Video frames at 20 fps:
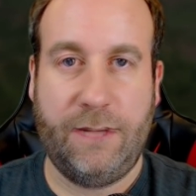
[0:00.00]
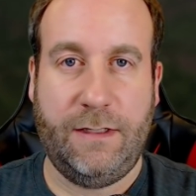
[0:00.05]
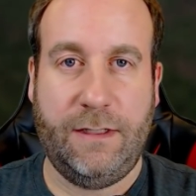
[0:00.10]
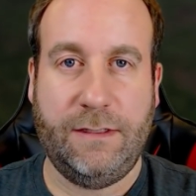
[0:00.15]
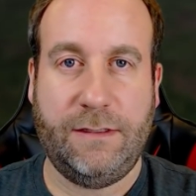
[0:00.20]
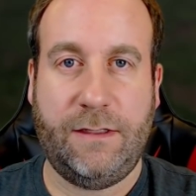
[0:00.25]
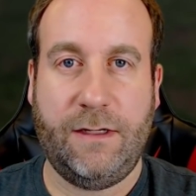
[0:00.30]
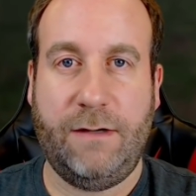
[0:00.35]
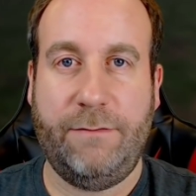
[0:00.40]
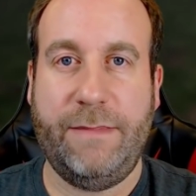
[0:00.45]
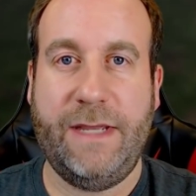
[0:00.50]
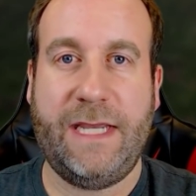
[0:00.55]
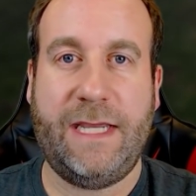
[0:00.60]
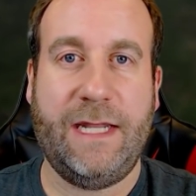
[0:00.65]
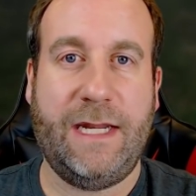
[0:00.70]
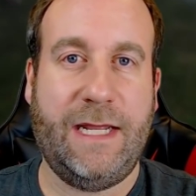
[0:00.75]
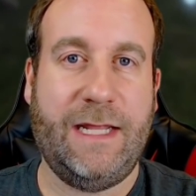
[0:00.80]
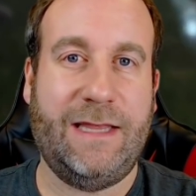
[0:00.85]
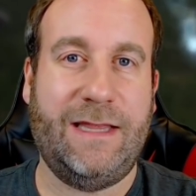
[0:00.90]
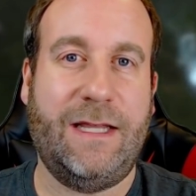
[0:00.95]
Is going to make
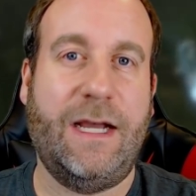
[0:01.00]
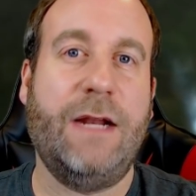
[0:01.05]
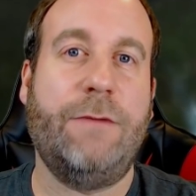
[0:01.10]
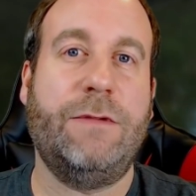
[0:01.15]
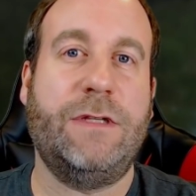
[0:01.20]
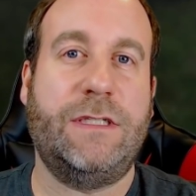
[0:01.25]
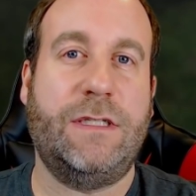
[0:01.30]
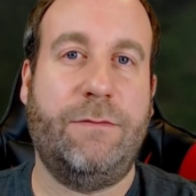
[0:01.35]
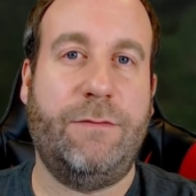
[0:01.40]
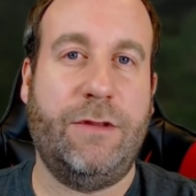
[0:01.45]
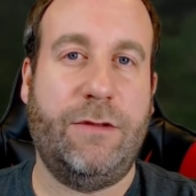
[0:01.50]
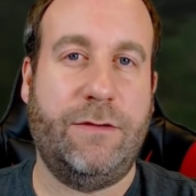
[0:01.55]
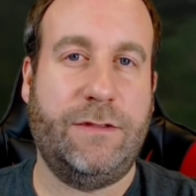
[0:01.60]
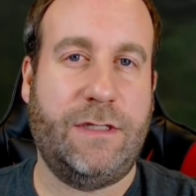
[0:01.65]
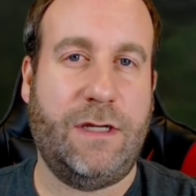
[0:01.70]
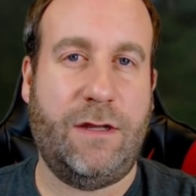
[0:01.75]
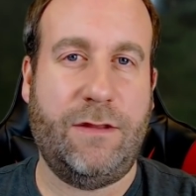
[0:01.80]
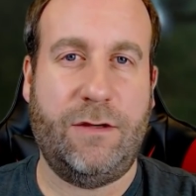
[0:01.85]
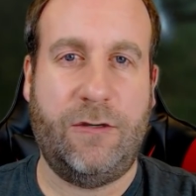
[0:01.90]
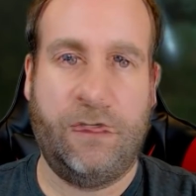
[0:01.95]
it in line with some of those
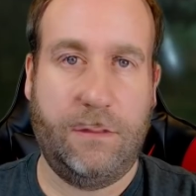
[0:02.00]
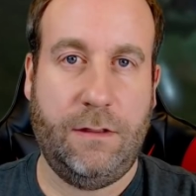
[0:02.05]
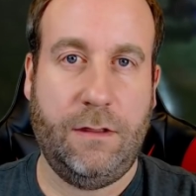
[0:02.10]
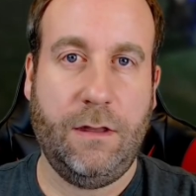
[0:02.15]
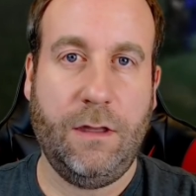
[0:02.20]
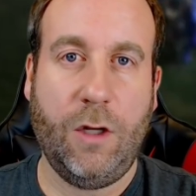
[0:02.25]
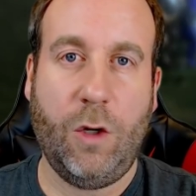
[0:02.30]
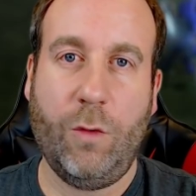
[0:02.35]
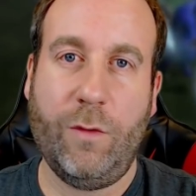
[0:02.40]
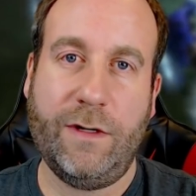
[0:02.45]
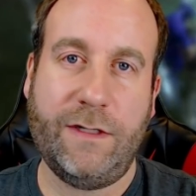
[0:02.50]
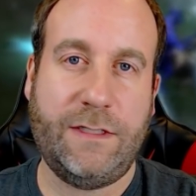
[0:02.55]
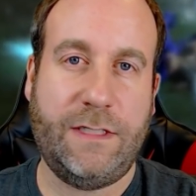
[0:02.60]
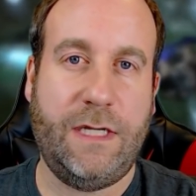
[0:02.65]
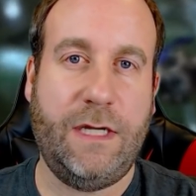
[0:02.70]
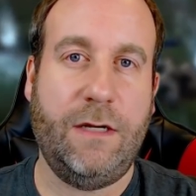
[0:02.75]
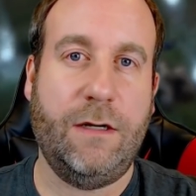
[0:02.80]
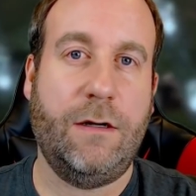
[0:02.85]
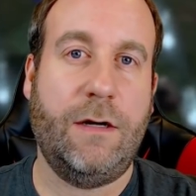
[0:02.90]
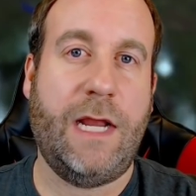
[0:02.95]
other lower
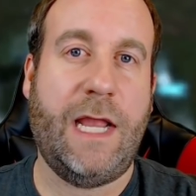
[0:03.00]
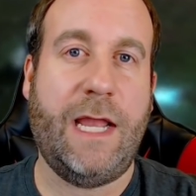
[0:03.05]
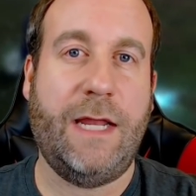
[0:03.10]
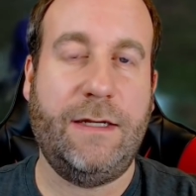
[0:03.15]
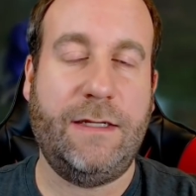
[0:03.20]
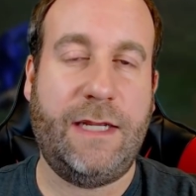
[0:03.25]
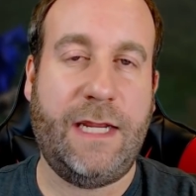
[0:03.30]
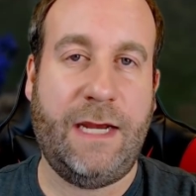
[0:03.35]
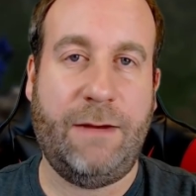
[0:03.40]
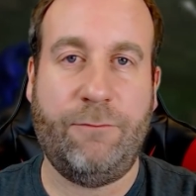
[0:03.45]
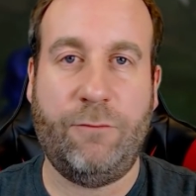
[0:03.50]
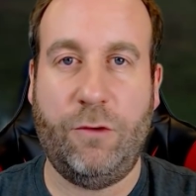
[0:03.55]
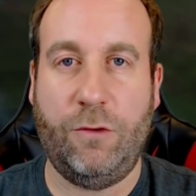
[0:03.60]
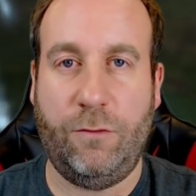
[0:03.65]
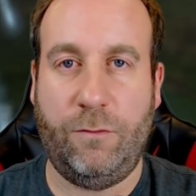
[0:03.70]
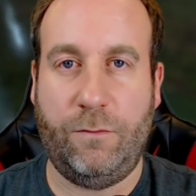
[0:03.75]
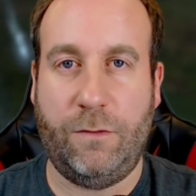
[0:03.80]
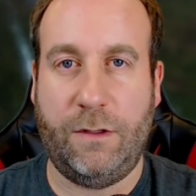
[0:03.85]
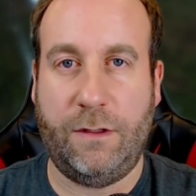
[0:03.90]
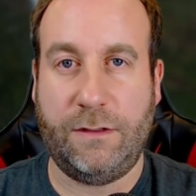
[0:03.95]
tier endgame
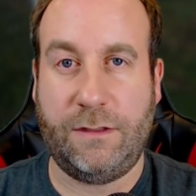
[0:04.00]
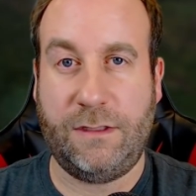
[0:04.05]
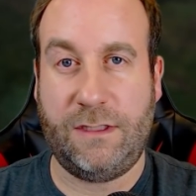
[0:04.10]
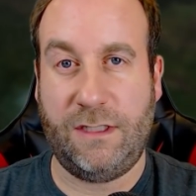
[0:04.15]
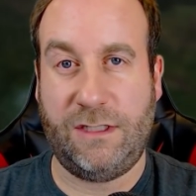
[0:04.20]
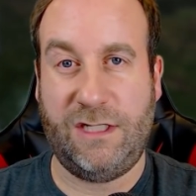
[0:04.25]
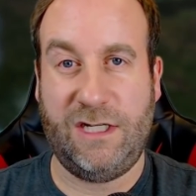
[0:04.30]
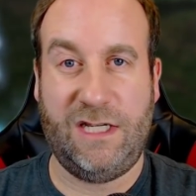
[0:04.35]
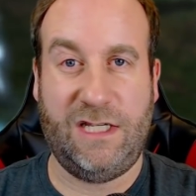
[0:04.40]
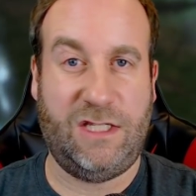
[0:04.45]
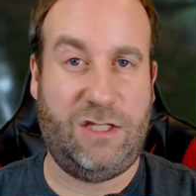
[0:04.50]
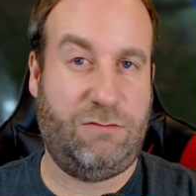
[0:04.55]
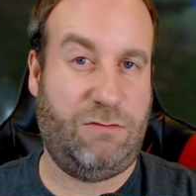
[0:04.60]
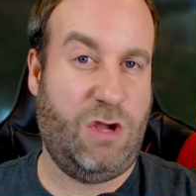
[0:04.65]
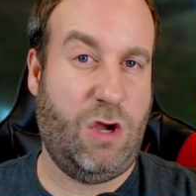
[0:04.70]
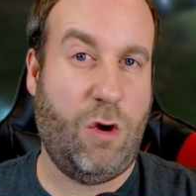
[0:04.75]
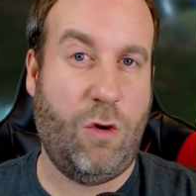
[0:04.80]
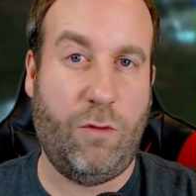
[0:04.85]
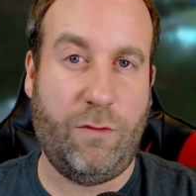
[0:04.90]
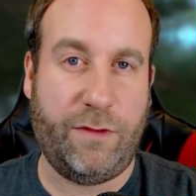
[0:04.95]
rune words, such as
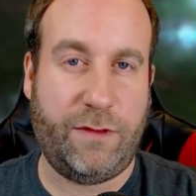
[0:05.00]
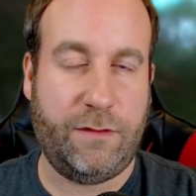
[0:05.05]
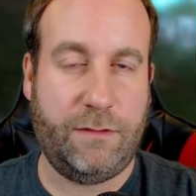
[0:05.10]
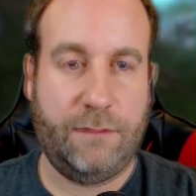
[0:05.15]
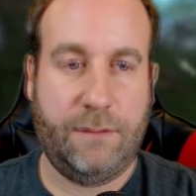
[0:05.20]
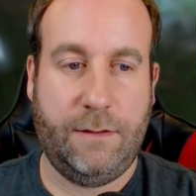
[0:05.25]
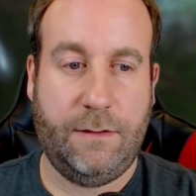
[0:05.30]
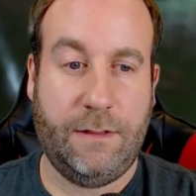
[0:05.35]
Oath.